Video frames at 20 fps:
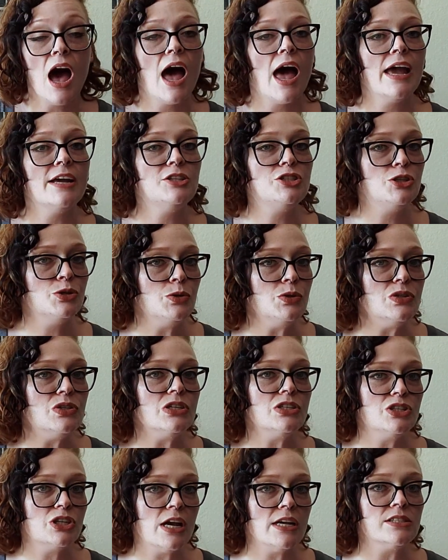I do
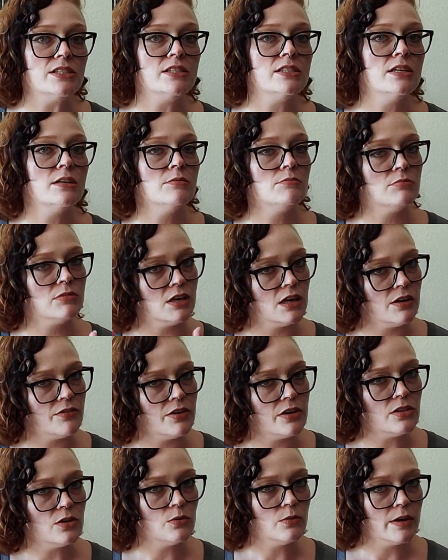suggest
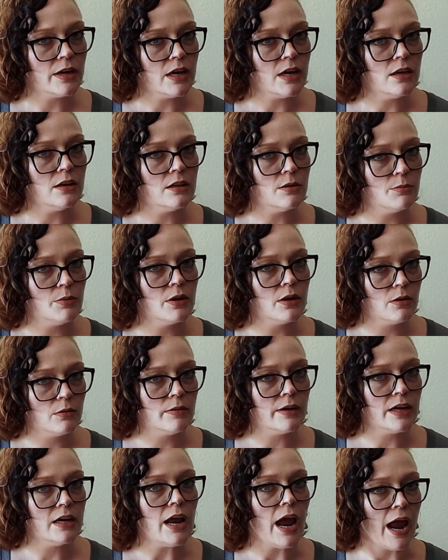giving the book a
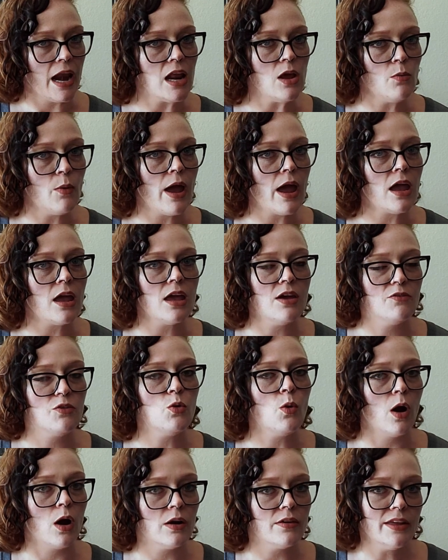read anyway, if
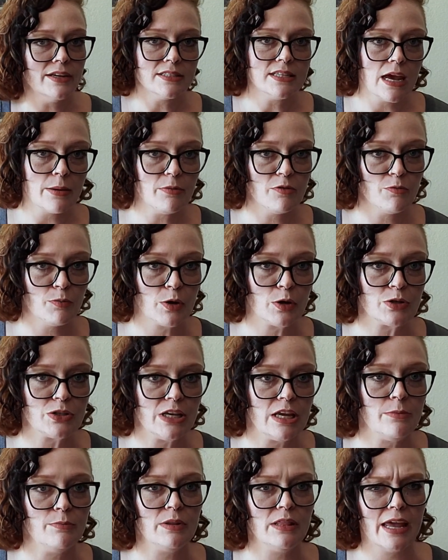you are that type of
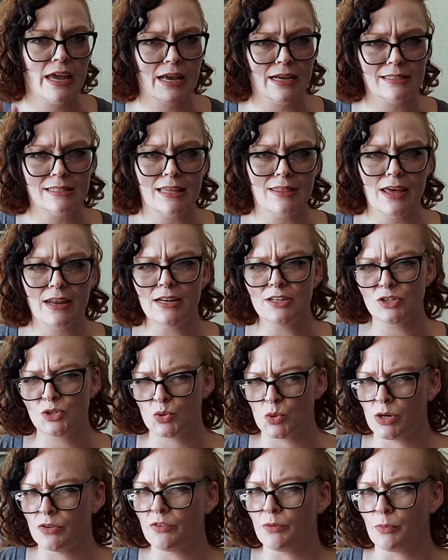person. But like I said, that is
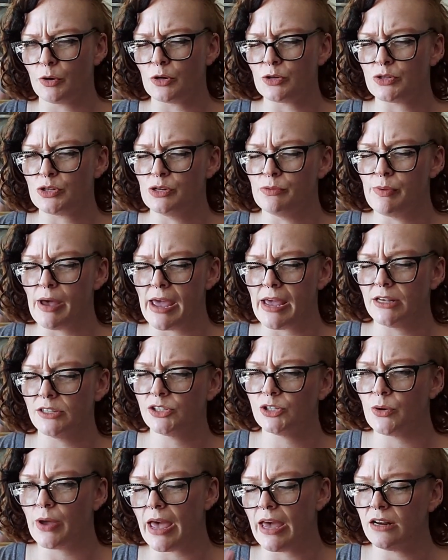sort of a personal bias,
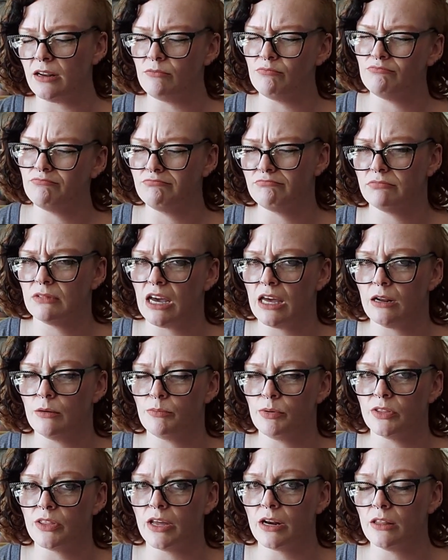so I had to kind of
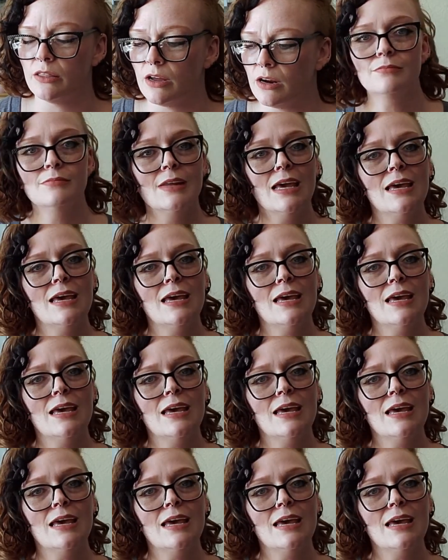put that in there.